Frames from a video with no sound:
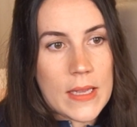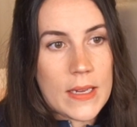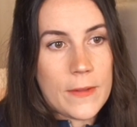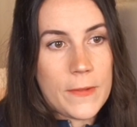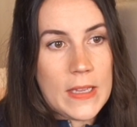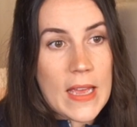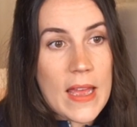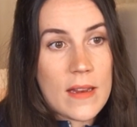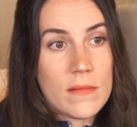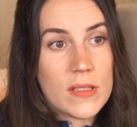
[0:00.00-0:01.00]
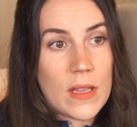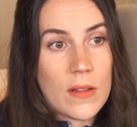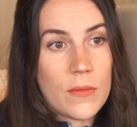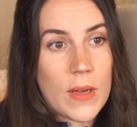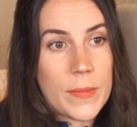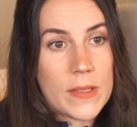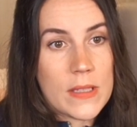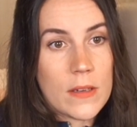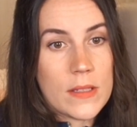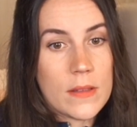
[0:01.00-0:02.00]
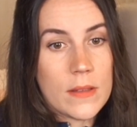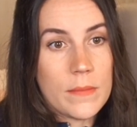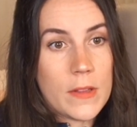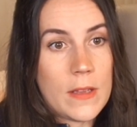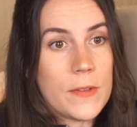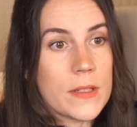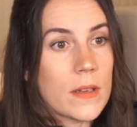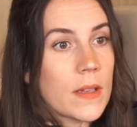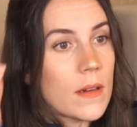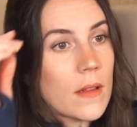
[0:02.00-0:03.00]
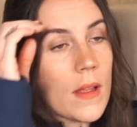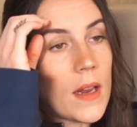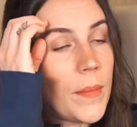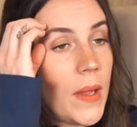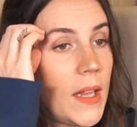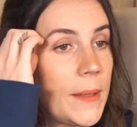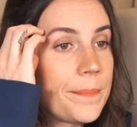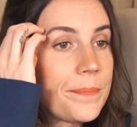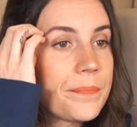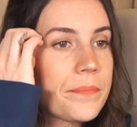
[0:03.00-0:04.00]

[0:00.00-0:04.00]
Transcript: that if he can sell the weapons there, the thief is going to get a lot of money.